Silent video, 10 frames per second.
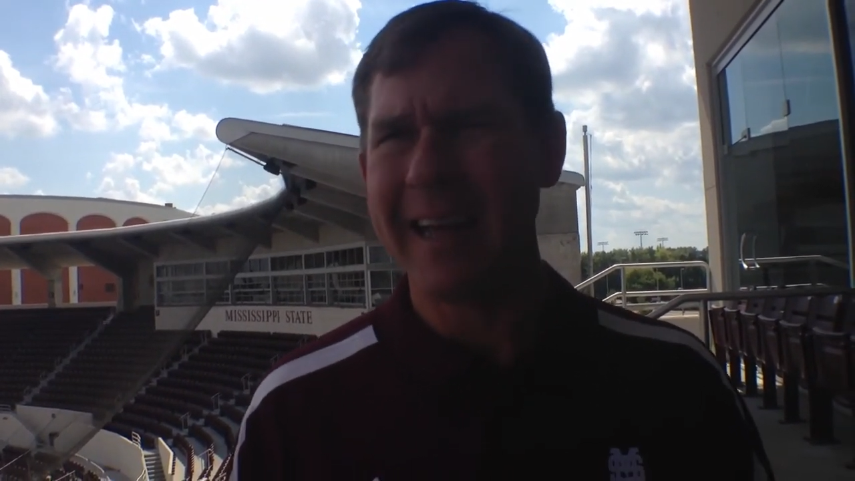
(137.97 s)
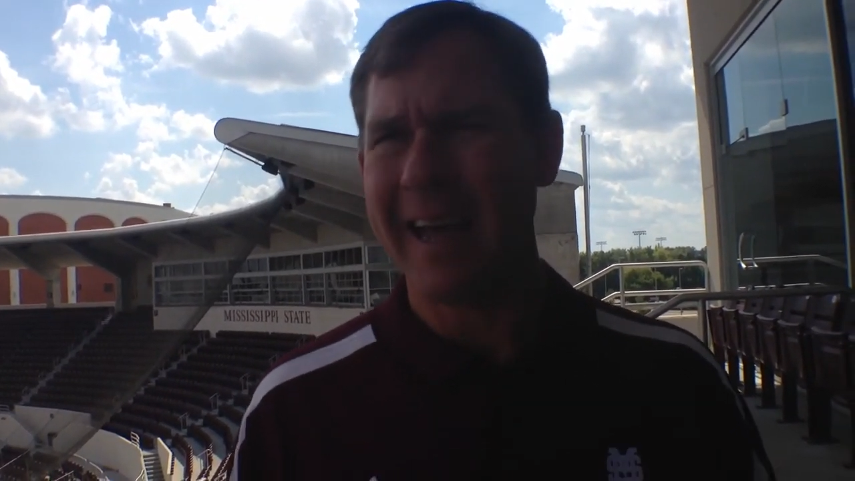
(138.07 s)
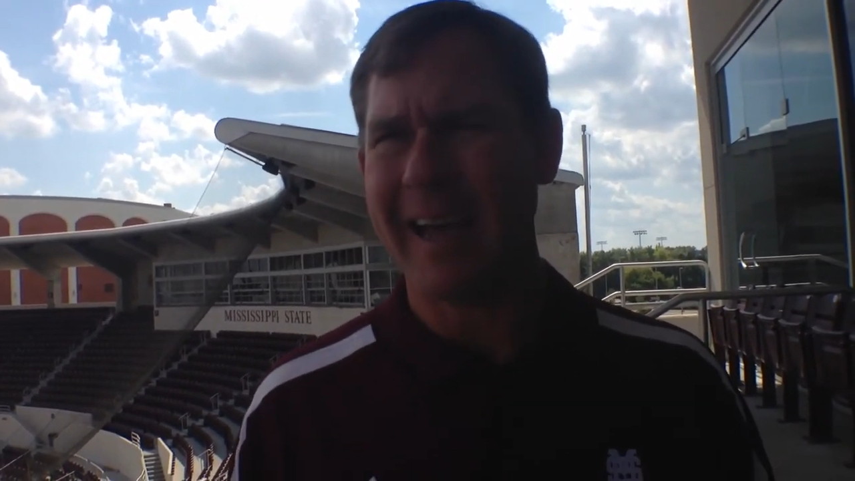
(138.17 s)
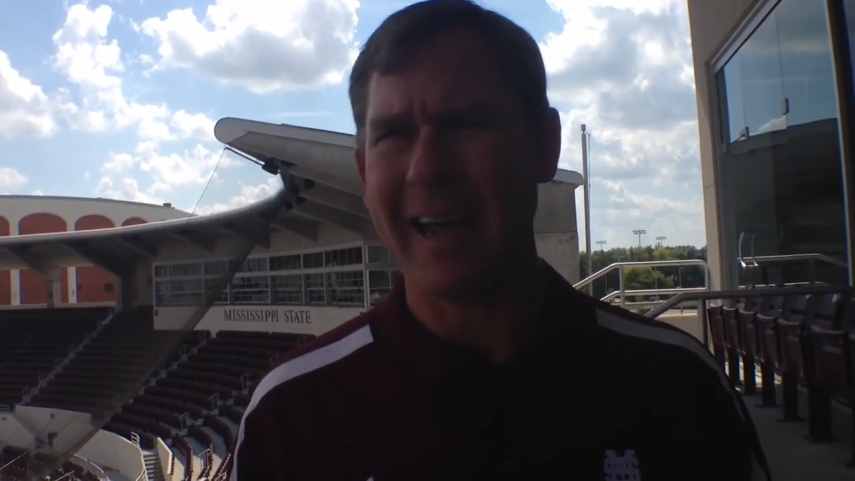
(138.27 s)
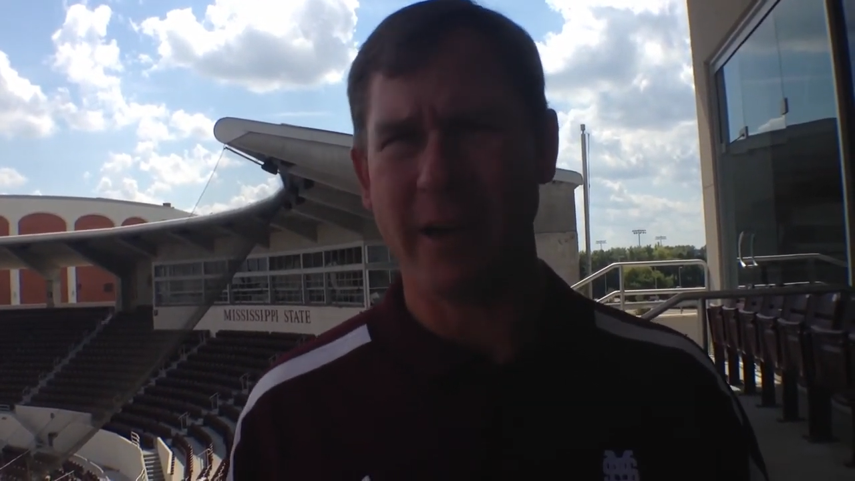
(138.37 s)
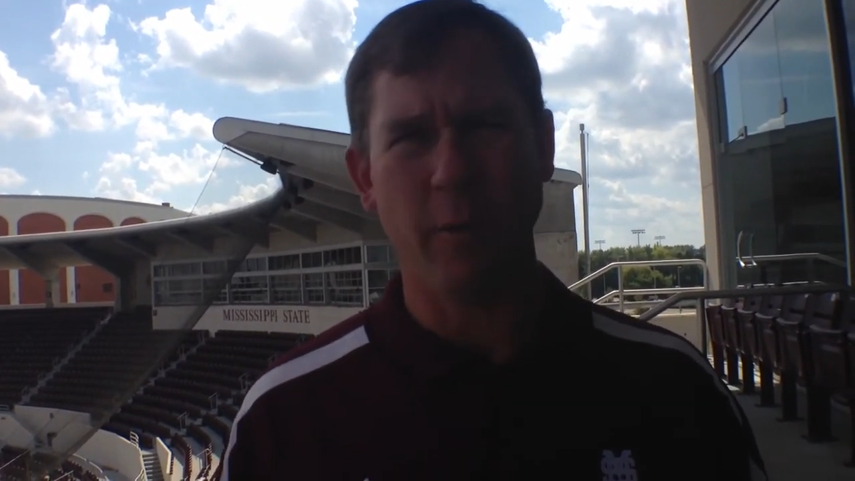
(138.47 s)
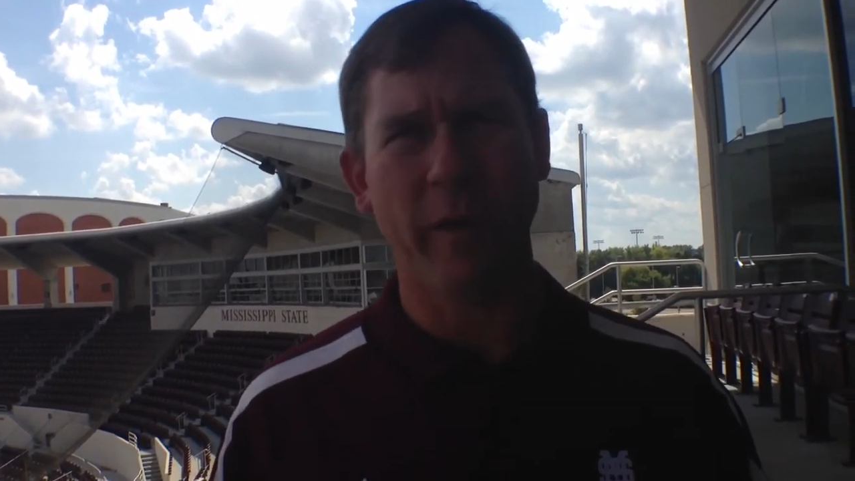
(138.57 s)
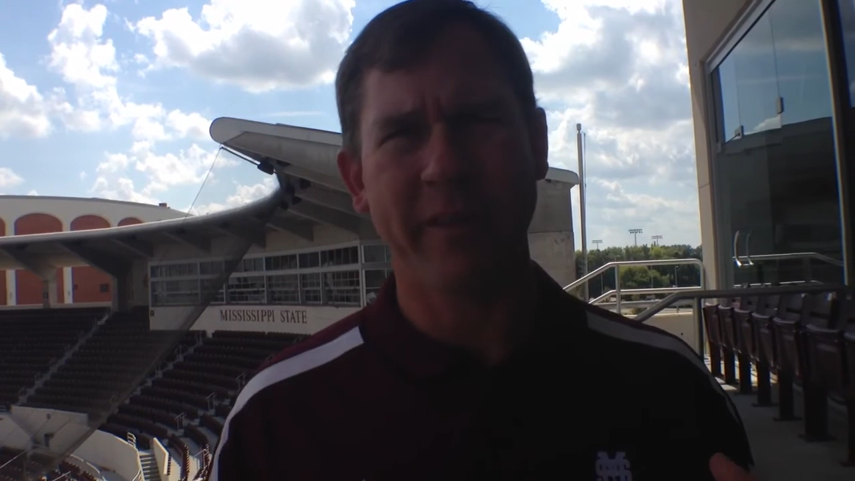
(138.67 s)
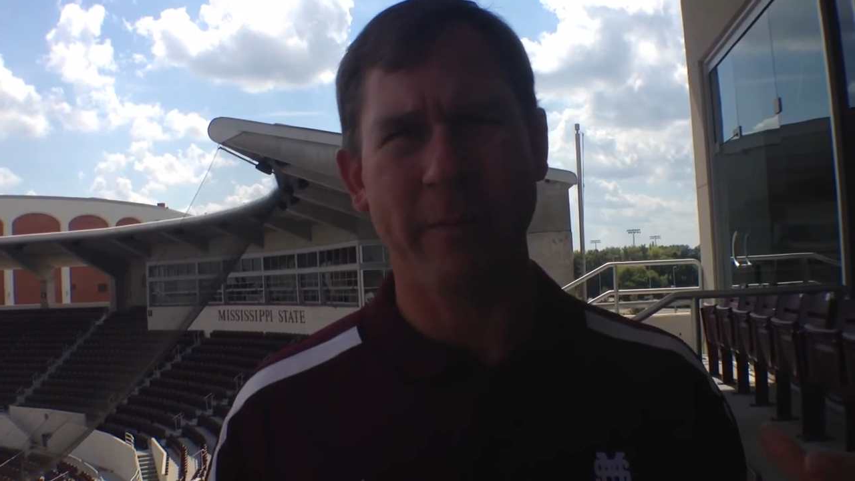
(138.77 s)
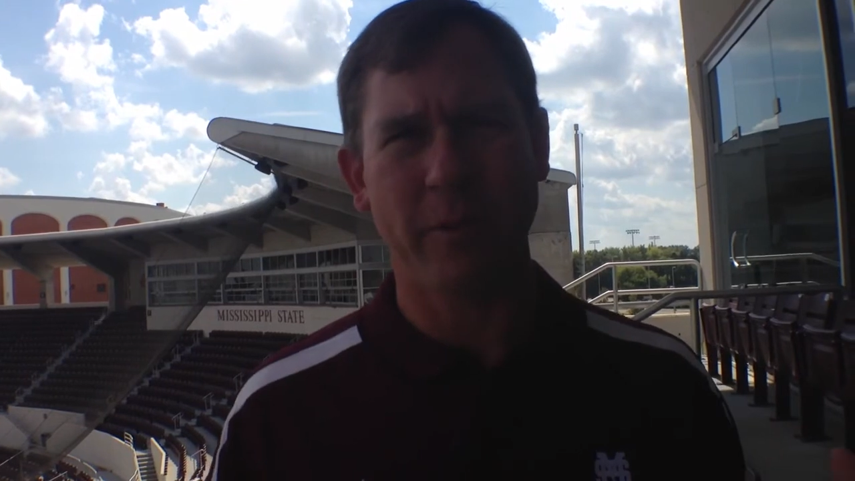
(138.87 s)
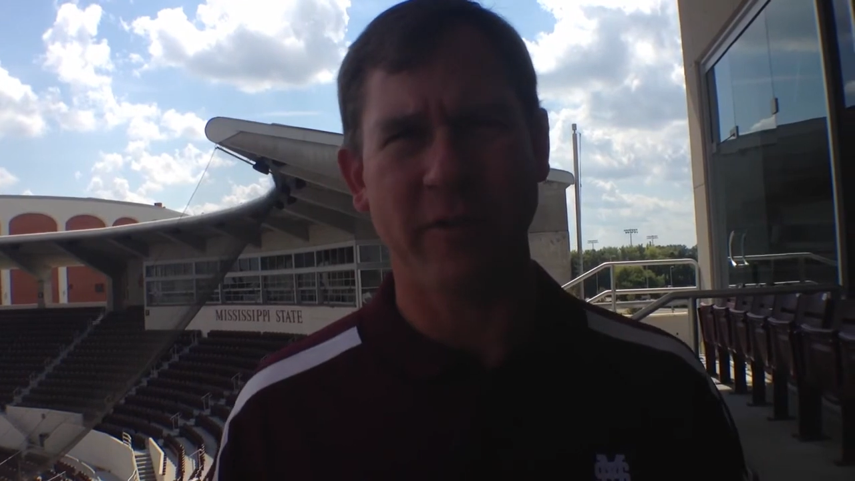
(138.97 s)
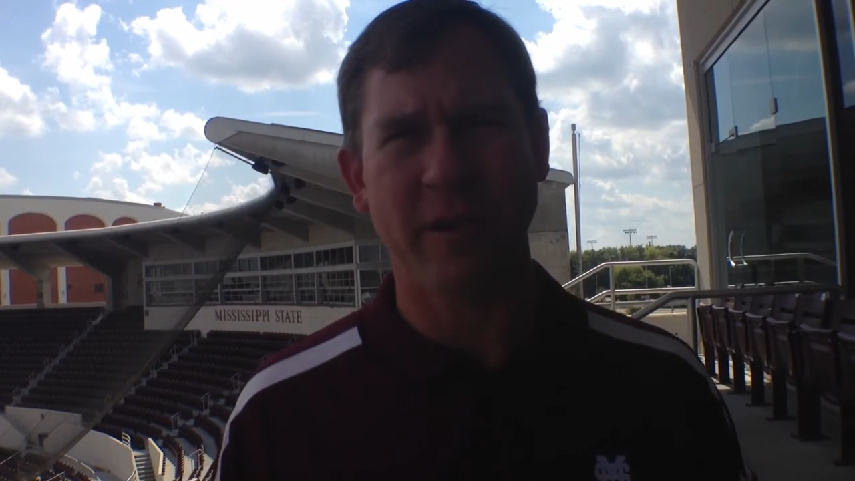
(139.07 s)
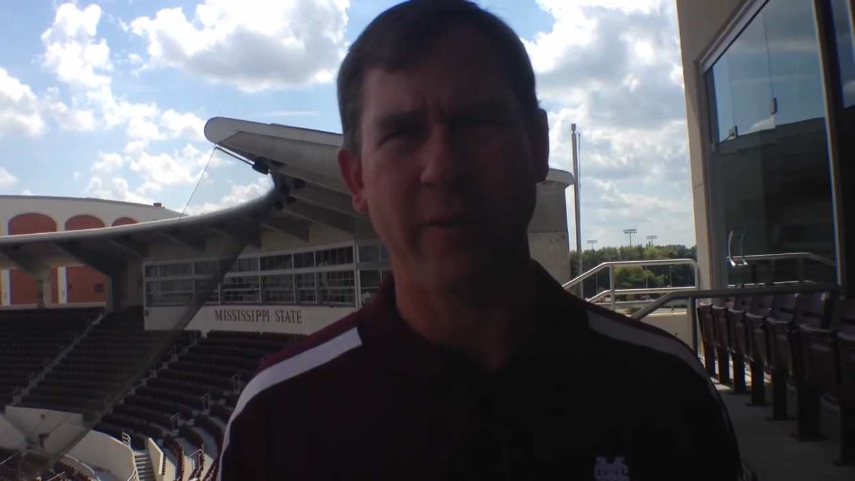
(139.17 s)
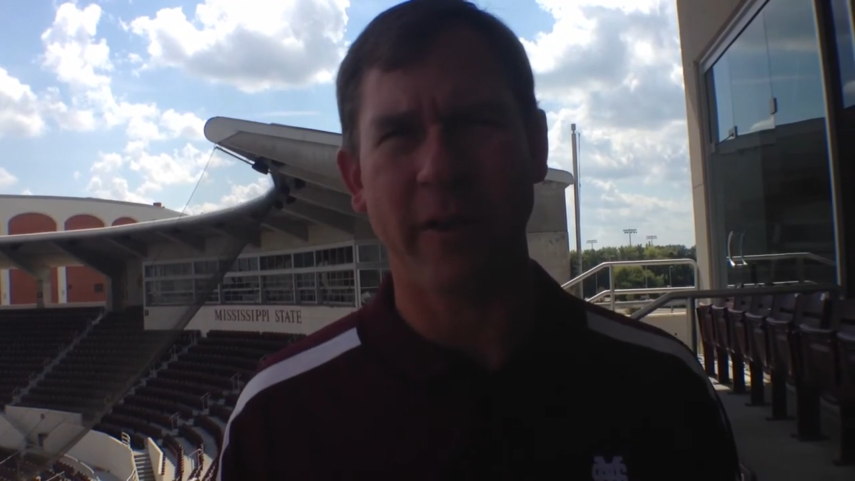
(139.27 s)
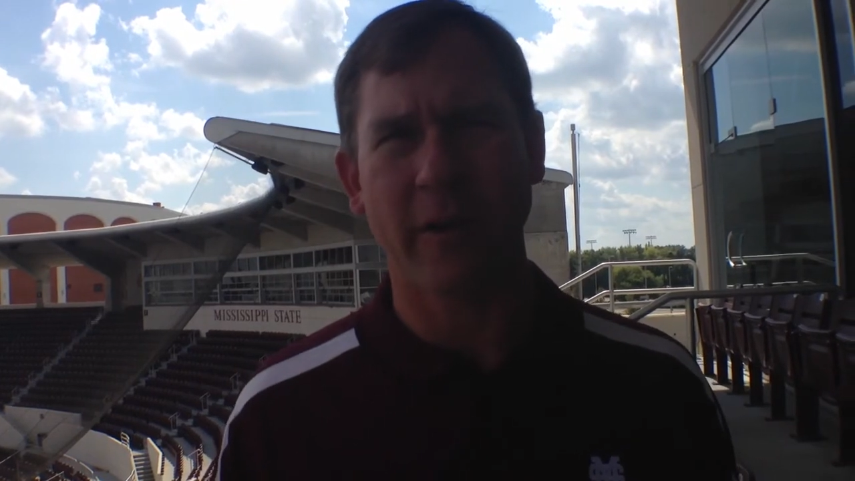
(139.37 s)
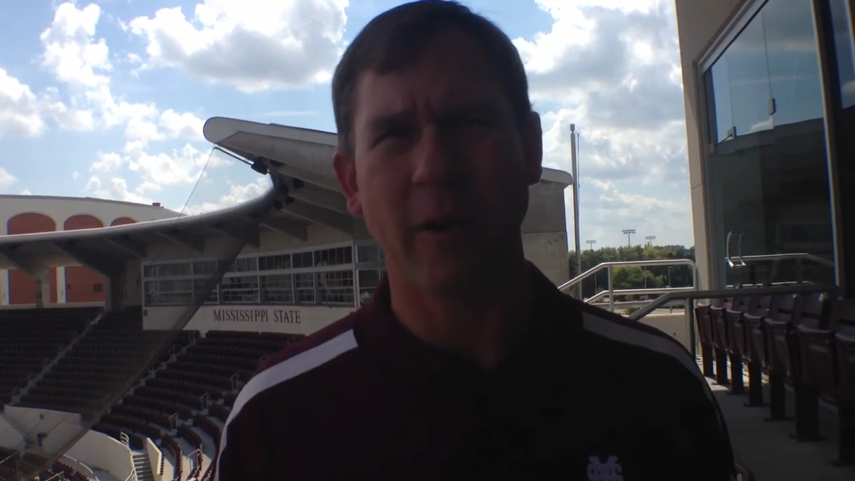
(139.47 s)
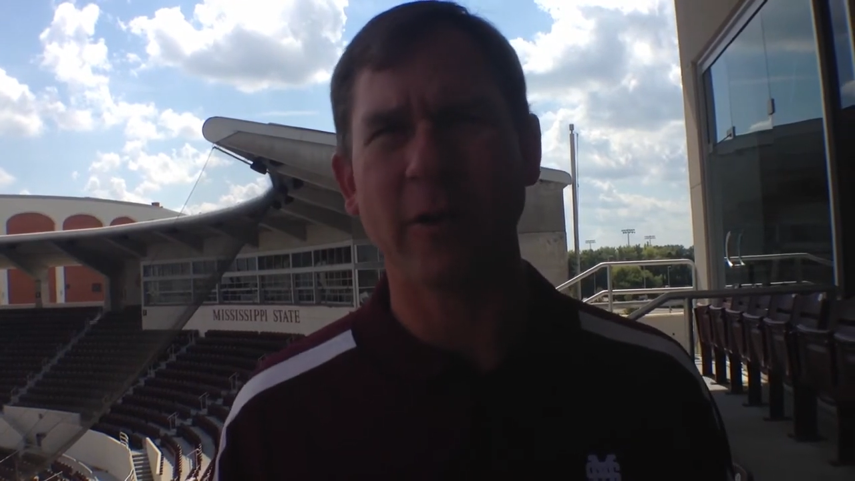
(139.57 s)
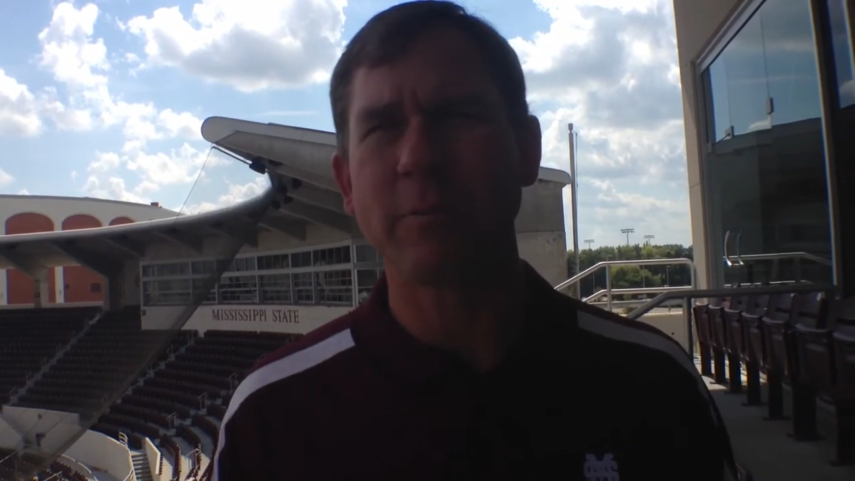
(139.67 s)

and you want them to achieve all their goals.